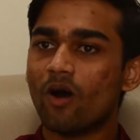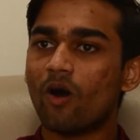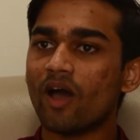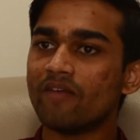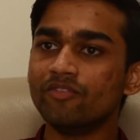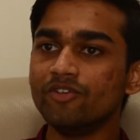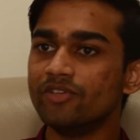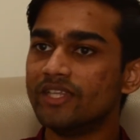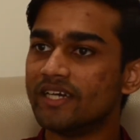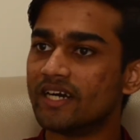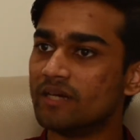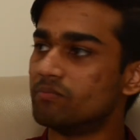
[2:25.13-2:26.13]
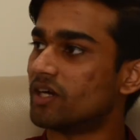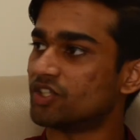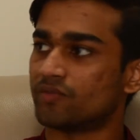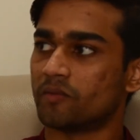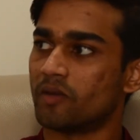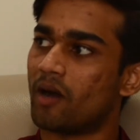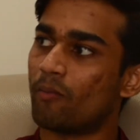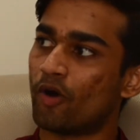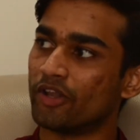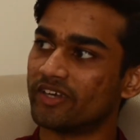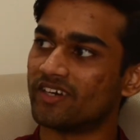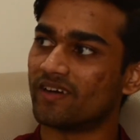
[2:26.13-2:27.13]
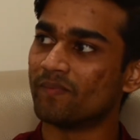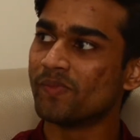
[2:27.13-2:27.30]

or haven't really heard much from the harmonica.